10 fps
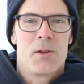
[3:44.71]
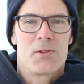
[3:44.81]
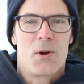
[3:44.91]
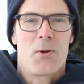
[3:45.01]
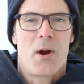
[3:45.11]

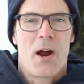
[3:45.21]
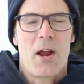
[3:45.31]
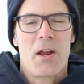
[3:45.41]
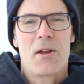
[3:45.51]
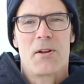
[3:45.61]
So
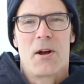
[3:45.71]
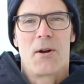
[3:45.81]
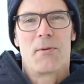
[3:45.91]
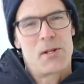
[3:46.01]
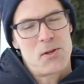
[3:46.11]

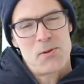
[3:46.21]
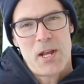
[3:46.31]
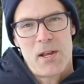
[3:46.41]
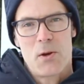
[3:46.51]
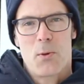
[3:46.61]
as I was
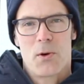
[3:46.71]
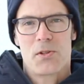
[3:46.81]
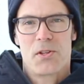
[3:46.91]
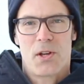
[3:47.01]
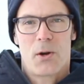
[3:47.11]
taking
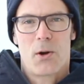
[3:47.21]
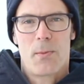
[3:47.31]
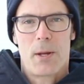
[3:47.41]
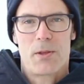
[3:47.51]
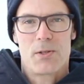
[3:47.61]
courses, I heard
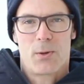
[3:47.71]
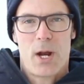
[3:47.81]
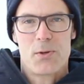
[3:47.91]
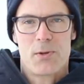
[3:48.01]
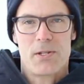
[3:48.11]
about this
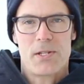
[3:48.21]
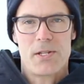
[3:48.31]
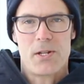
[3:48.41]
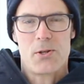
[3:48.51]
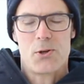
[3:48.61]
graduate
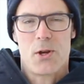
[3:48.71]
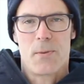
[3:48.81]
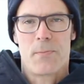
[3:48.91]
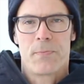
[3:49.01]
assistantship